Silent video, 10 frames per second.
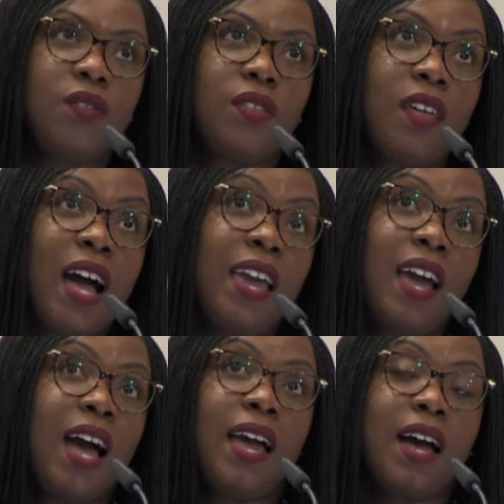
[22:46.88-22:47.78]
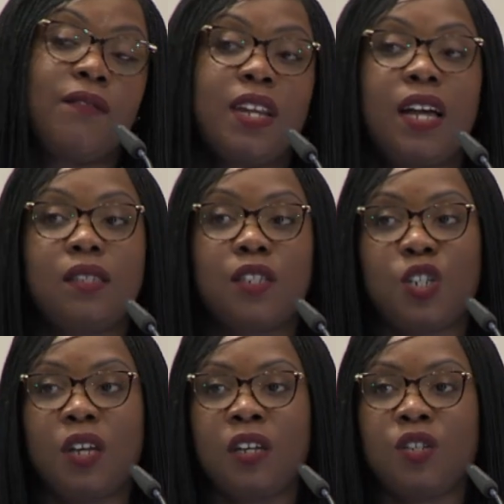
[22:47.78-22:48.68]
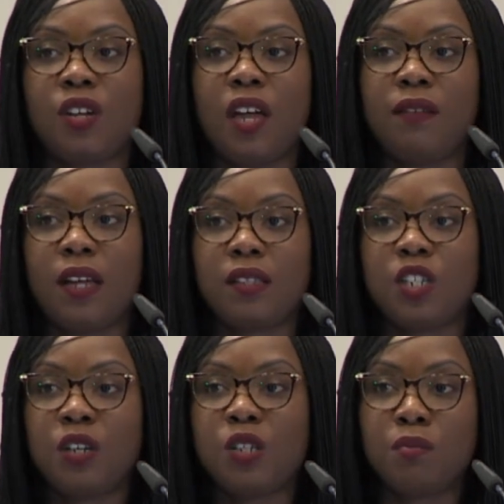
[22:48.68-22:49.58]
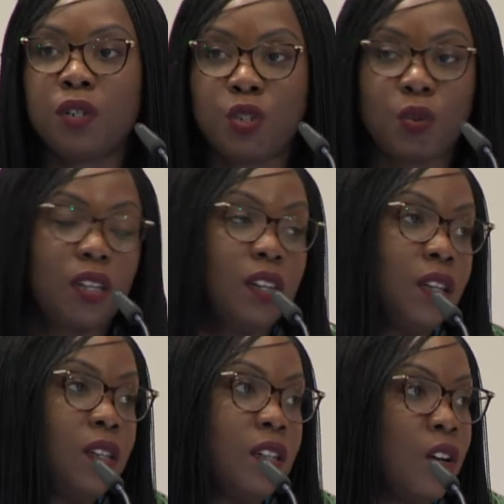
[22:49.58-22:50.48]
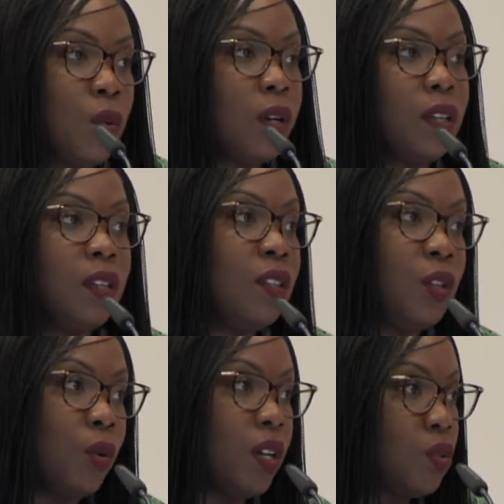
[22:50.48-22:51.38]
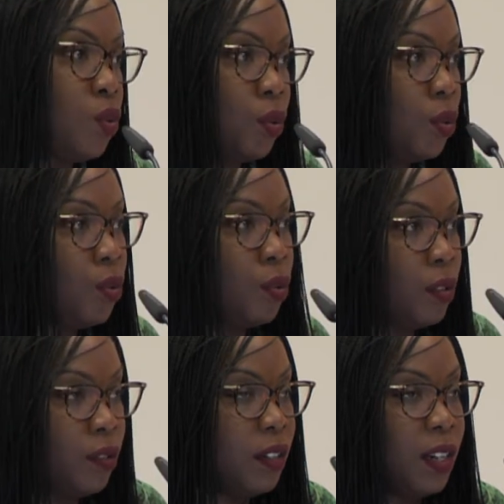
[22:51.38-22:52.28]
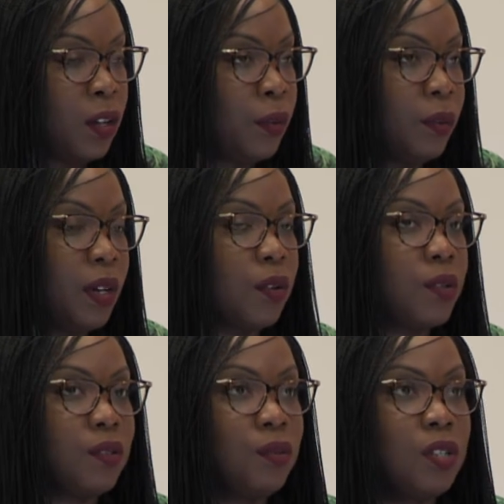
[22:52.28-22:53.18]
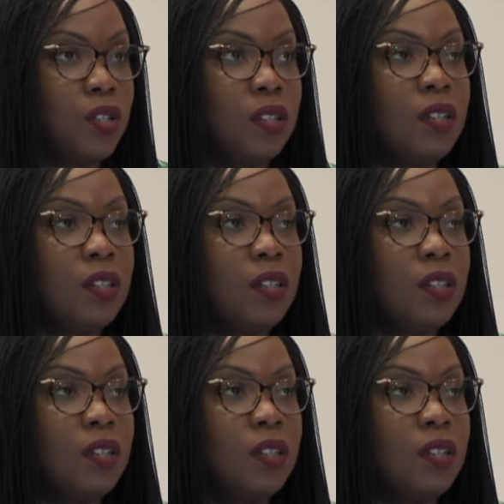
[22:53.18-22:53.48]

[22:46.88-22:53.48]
I haven't had to change. I haven't had to change much working in India or working in the US or now across the region.